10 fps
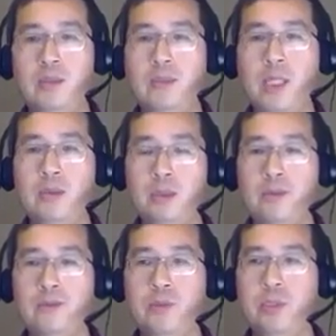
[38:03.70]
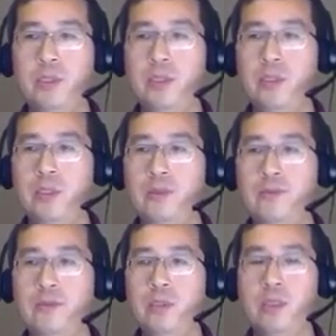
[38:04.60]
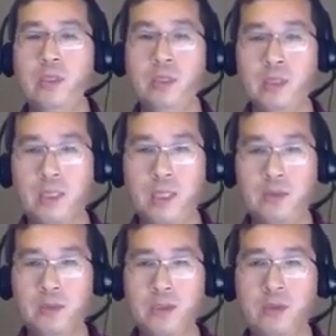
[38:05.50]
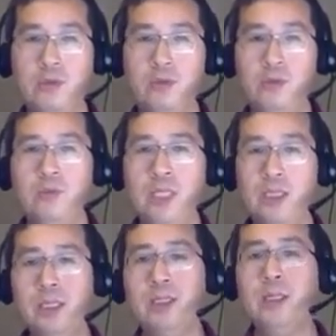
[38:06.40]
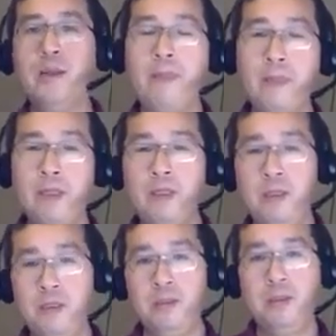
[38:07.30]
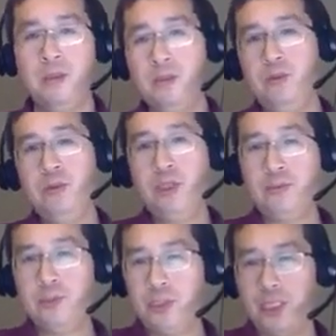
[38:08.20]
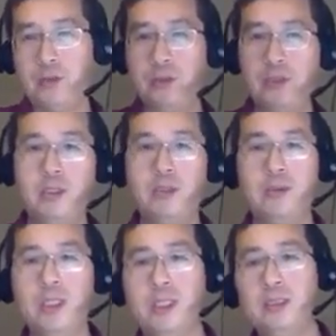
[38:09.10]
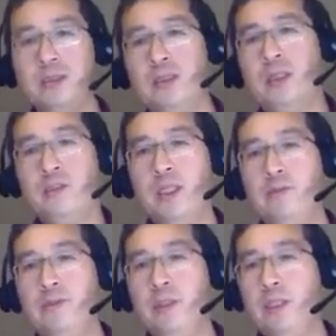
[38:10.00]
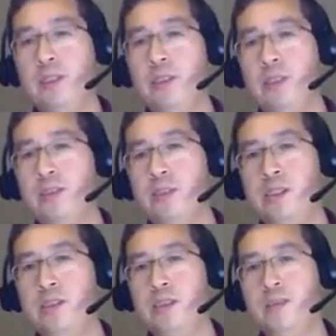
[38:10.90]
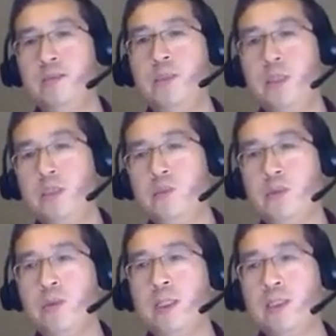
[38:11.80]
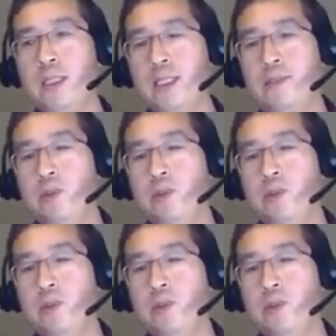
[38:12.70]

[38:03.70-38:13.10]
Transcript: account to maintain. So you have to check all the code, right? But for here it's easy, because we create a table, we have that schema,